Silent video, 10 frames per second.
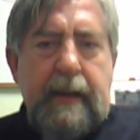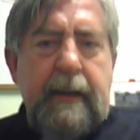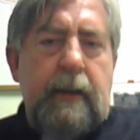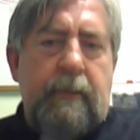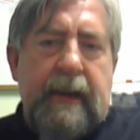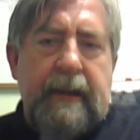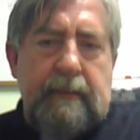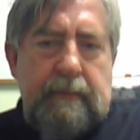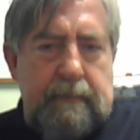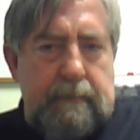At any rate,
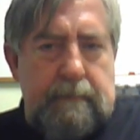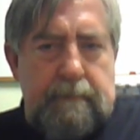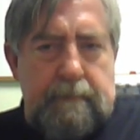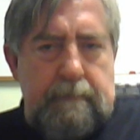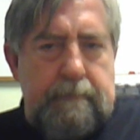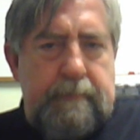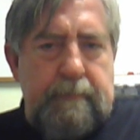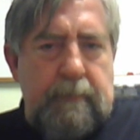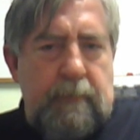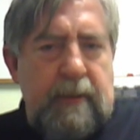
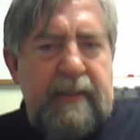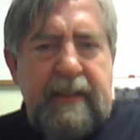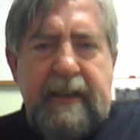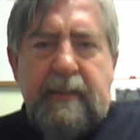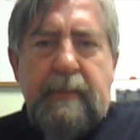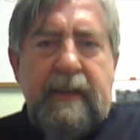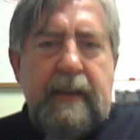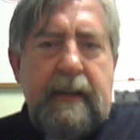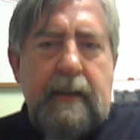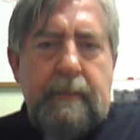Russ gets me
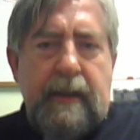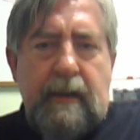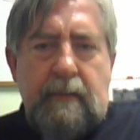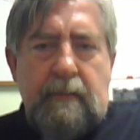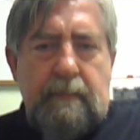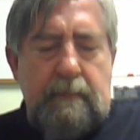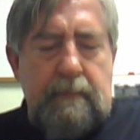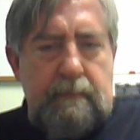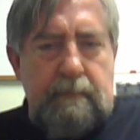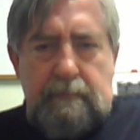thinking about,
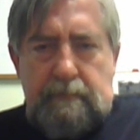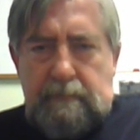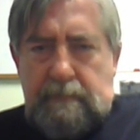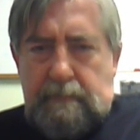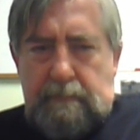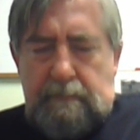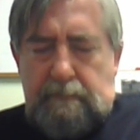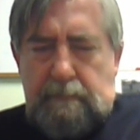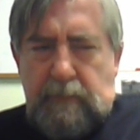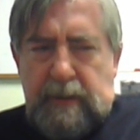
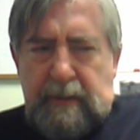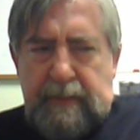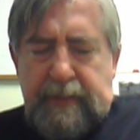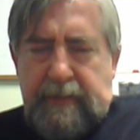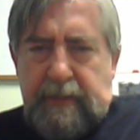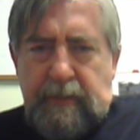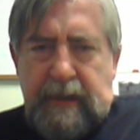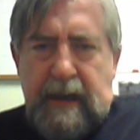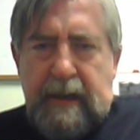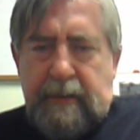well, if there's no
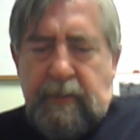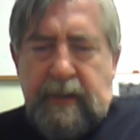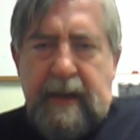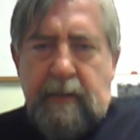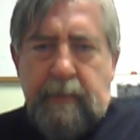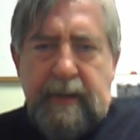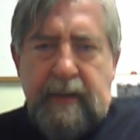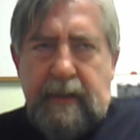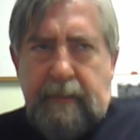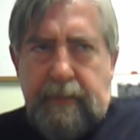God, no
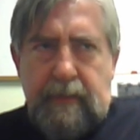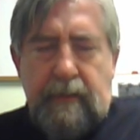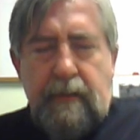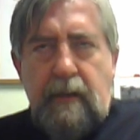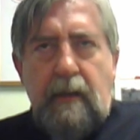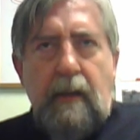accountability for